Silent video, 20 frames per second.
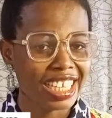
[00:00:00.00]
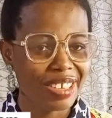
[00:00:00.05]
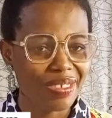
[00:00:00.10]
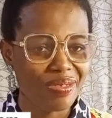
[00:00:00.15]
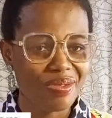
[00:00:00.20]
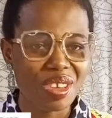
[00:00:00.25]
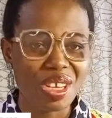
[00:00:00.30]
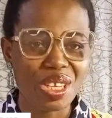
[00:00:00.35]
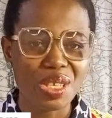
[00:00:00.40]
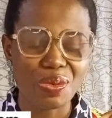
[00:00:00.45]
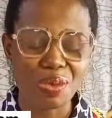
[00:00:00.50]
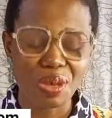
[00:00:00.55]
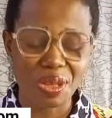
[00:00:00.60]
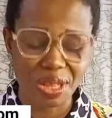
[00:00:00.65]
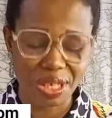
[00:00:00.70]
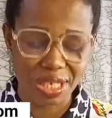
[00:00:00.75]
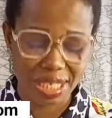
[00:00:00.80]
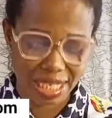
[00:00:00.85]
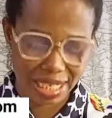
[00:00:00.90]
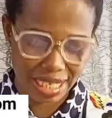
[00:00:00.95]
The fee is
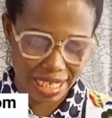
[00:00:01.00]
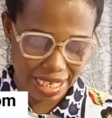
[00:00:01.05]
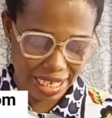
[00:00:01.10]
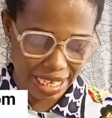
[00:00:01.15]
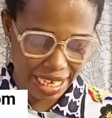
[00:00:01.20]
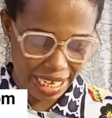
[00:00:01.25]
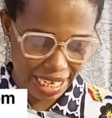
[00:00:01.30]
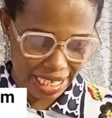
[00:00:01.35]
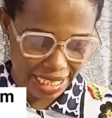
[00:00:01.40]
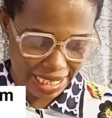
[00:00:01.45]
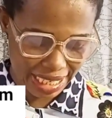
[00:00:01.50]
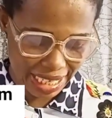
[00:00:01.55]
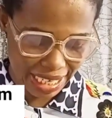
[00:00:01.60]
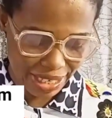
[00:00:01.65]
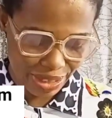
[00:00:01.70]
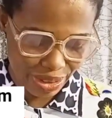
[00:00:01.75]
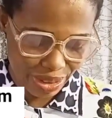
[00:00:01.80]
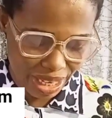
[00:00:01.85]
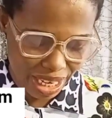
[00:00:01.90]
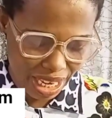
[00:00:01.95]
1,000 naira, like I
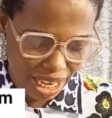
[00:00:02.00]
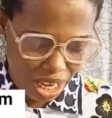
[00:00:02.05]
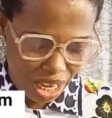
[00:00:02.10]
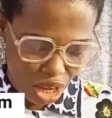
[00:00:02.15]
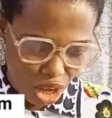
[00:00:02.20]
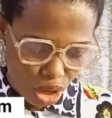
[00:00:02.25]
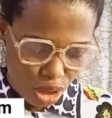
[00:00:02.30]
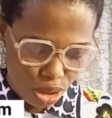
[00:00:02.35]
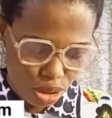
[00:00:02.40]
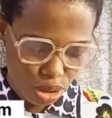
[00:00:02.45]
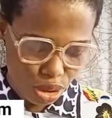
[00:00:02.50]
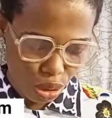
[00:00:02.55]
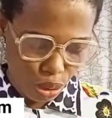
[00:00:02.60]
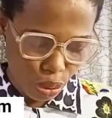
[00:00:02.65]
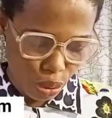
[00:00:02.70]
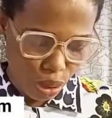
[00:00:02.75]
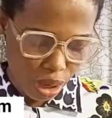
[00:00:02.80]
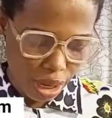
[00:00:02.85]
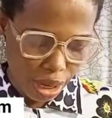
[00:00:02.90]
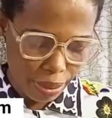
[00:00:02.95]
said. Okay,
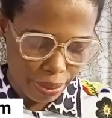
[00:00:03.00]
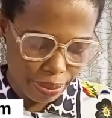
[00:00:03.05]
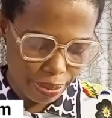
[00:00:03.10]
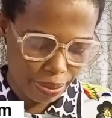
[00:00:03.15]
so